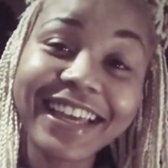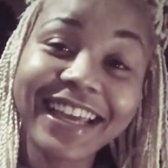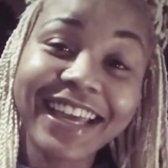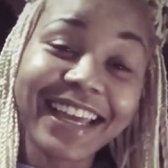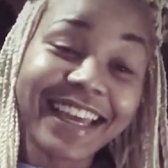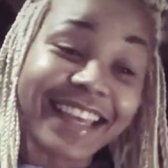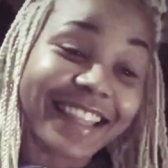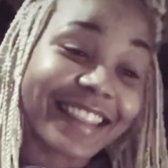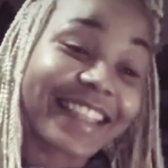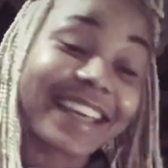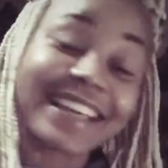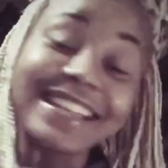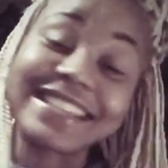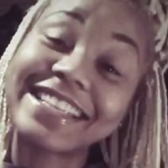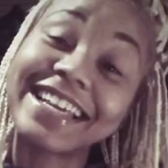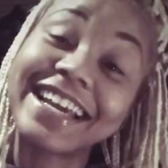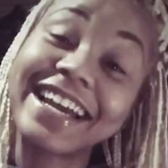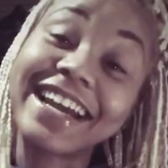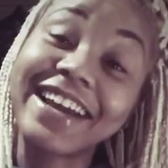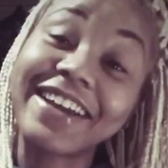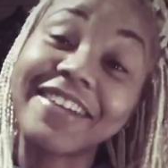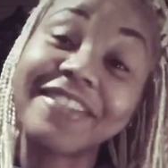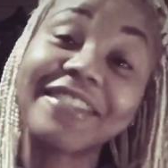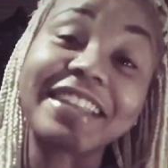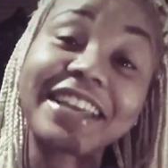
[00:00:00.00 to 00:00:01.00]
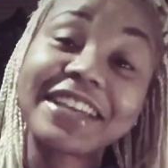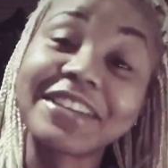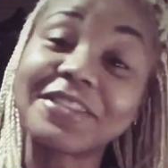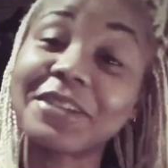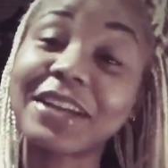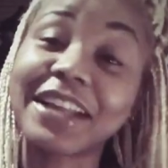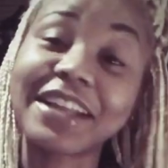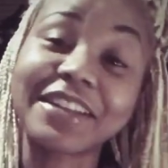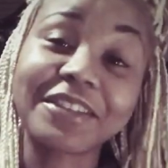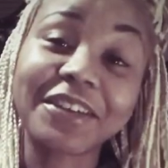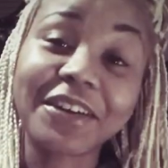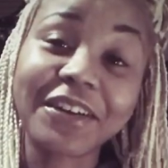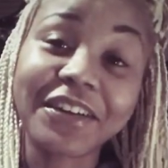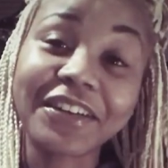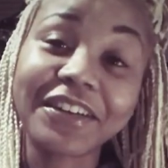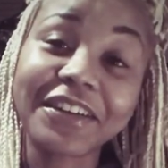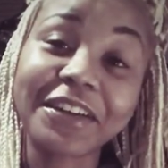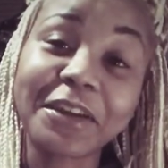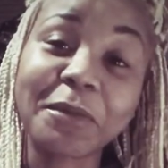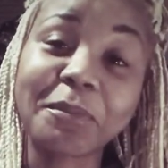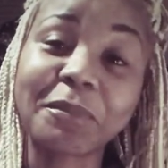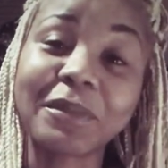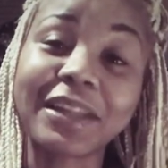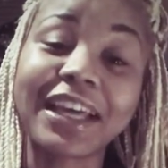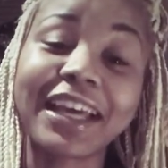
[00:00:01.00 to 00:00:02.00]
At that time, that's what I thought.
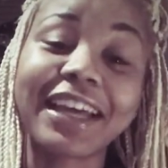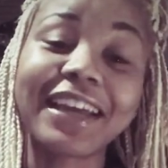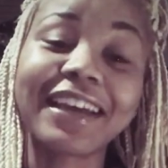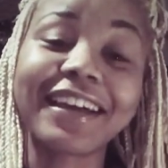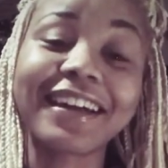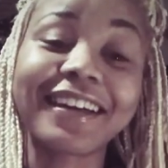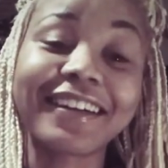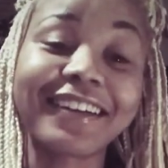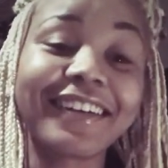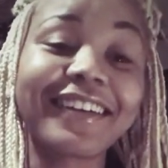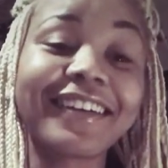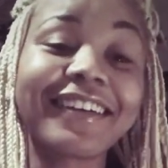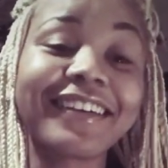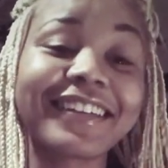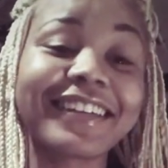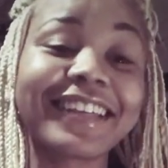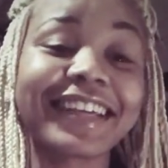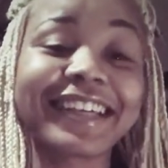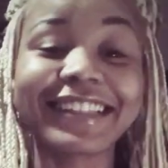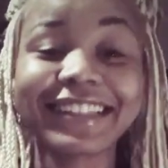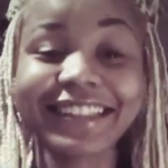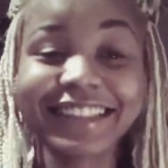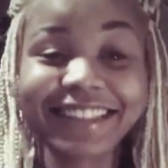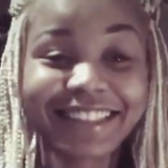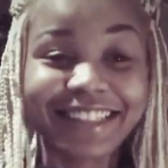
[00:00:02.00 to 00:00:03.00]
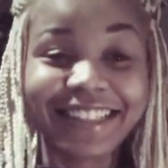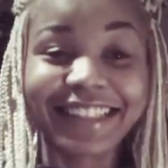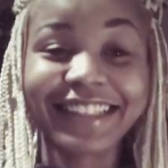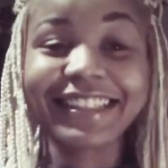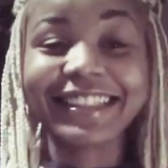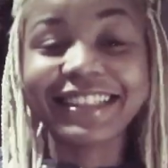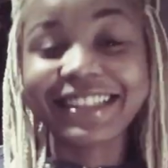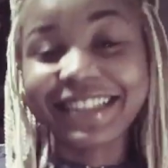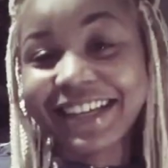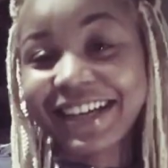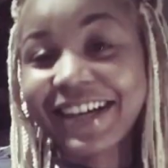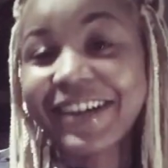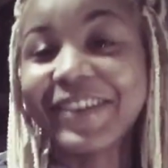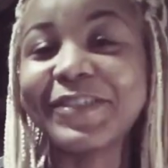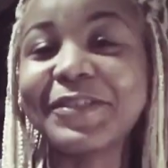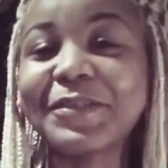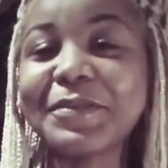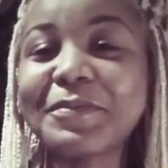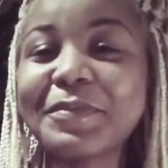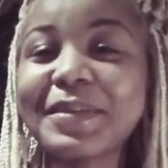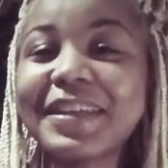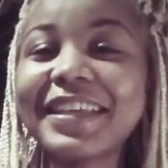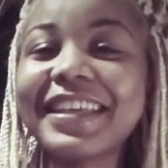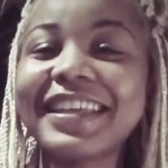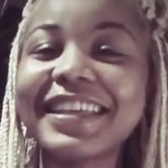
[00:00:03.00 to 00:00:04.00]
I'm like, oh, like this nigga down for
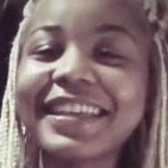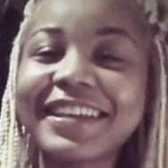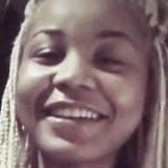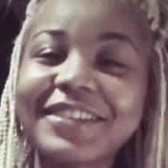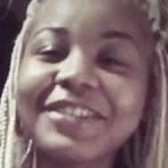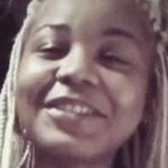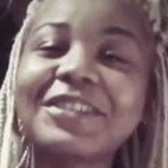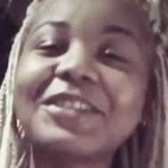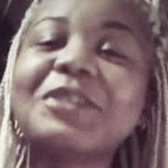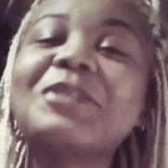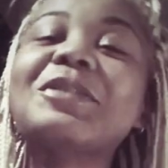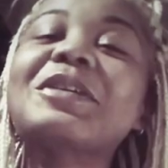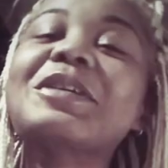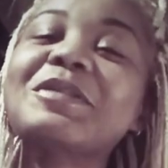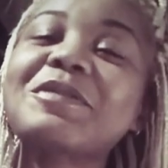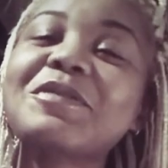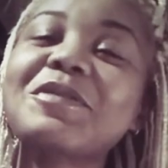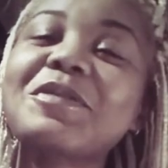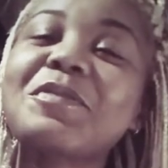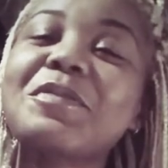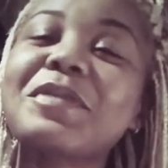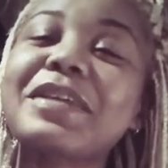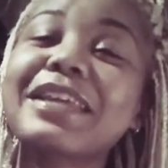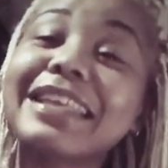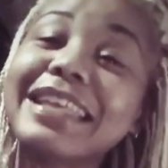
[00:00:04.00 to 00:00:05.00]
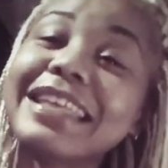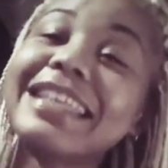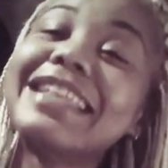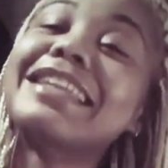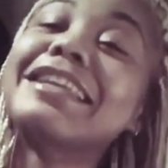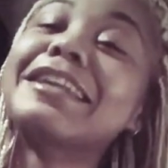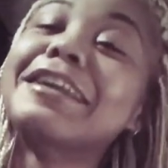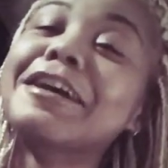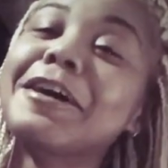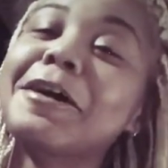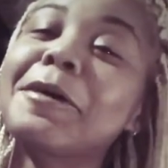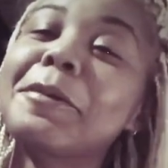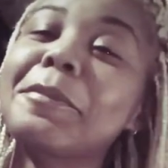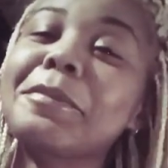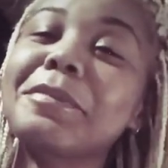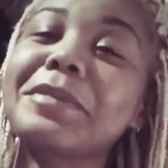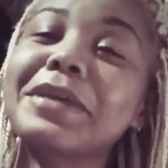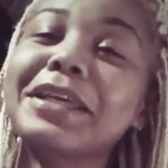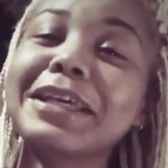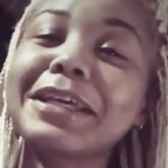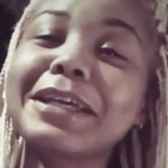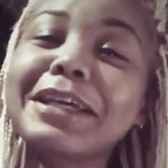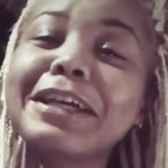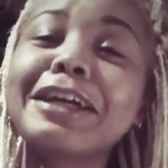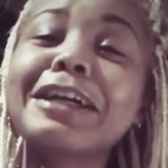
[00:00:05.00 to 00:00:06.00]
me. He gonna do this for me. He love
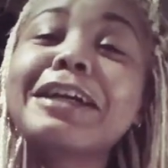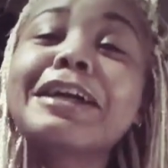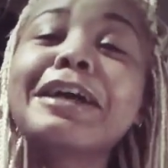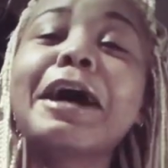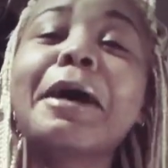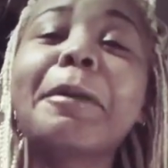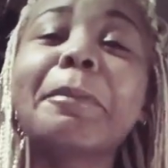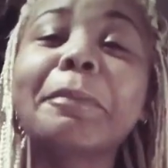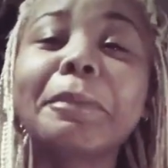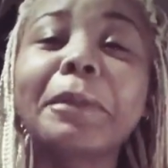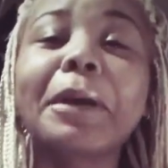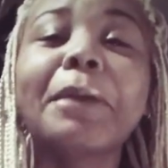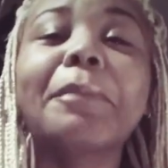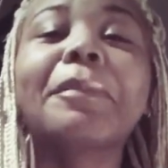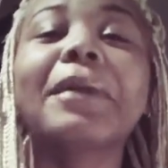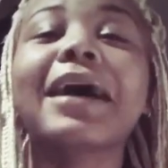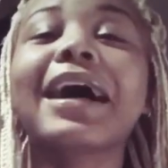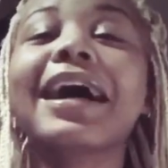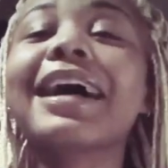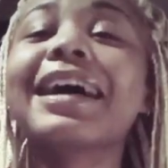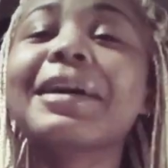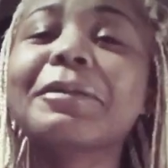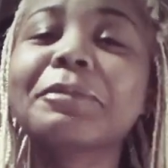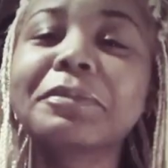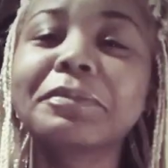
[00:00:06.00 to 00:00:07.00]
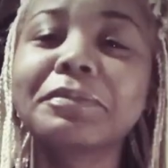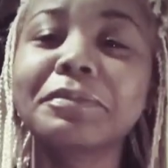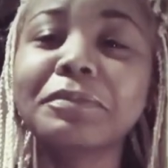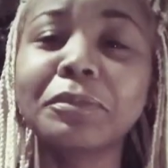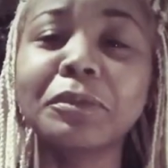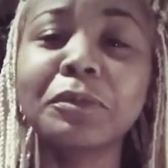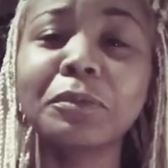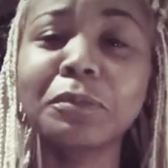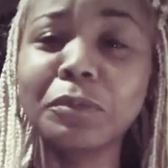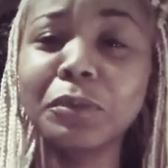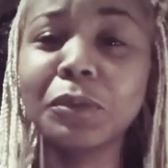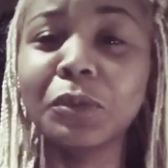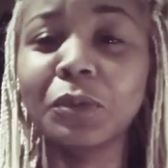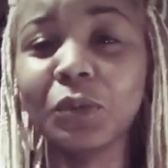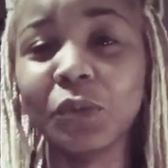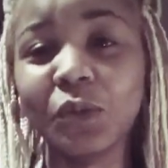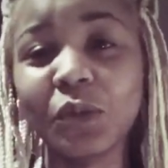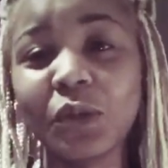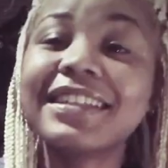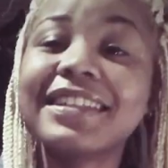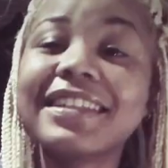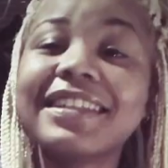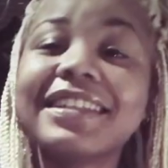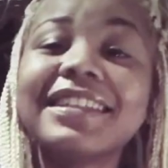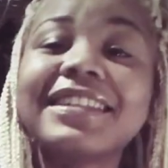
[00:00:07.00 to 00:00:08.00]
me. Mama, boo boo.
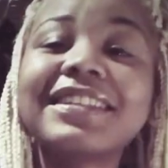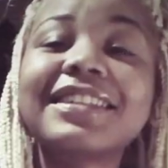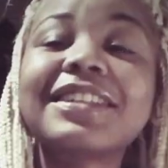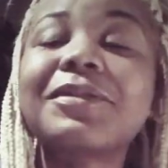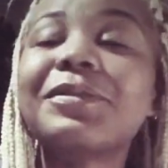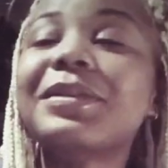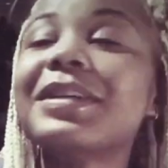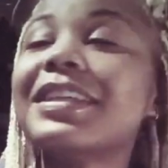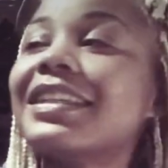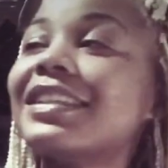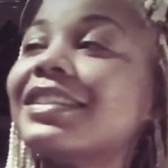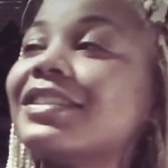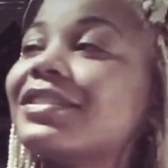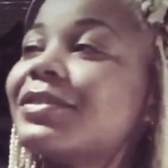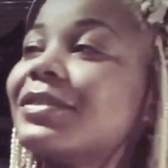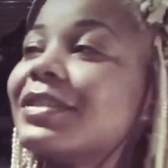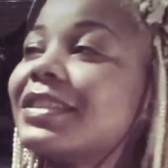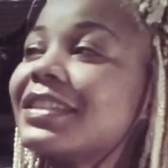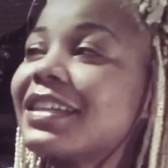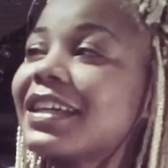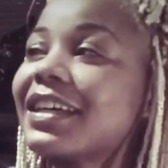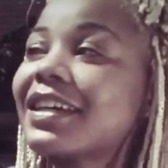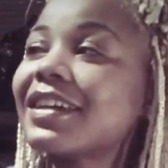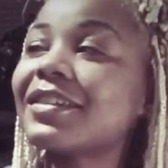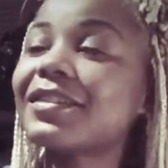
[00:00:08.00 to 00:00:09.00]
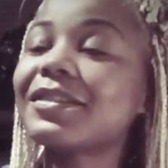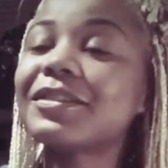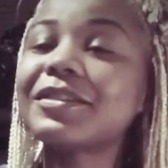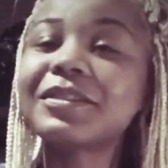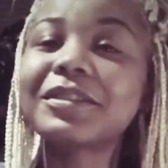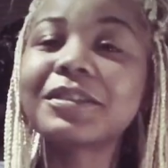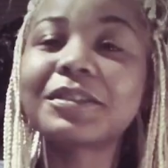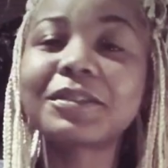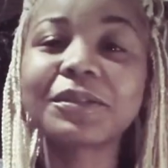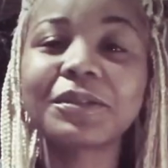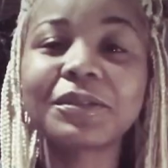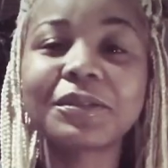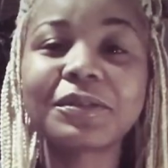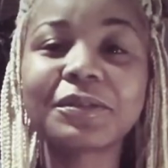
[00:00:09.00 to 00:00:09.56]
So we get to his house.